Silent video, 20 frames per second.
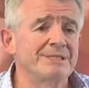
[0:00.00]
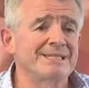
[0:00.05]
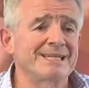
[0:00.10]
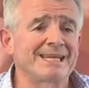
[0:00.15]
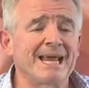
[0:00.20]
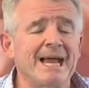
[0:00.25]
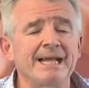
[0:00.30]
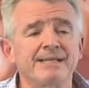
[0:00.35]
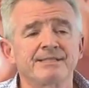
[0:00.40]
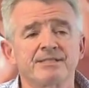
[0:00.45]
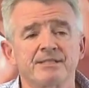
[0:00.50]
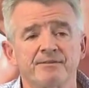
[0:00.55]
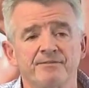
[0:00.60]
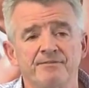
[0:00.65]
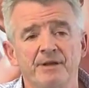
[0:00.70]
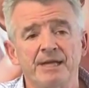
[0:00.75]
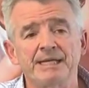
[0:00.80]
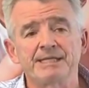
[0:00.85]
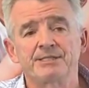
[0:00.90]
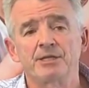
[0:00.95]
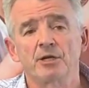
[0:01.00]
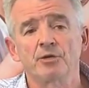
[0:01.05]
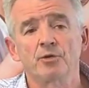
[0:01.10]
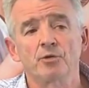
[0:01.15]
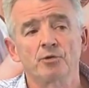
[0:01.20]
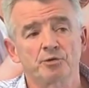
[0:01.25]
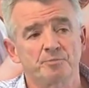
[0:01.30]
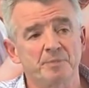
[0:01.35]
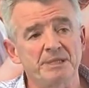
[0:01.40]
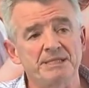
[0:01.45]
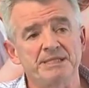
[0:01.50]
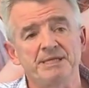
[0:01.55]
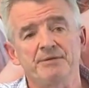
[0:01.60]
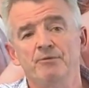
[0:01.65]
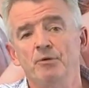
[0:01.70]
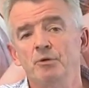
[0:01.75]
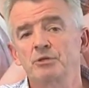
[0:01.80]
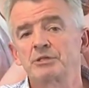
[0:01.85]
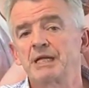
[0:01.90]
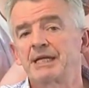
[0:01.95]
to cancel flights on those busy
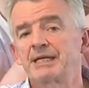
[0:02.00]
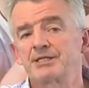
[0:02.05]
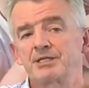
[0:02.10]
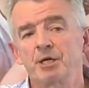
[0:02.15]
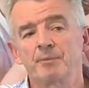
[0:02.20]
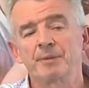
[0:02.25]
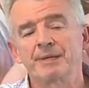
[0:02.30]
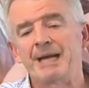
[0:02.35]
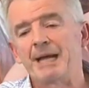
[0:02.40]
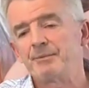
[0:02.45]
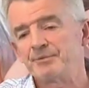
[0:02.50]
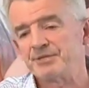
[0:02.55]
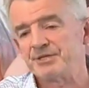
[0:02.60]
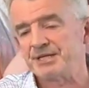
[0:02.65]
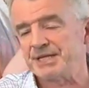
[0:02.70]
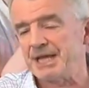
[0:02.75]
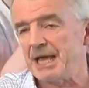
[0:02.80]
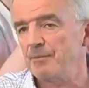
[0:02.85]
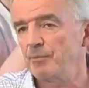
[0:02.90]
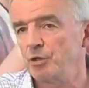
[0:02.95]
routes like Dublin Amsterdam,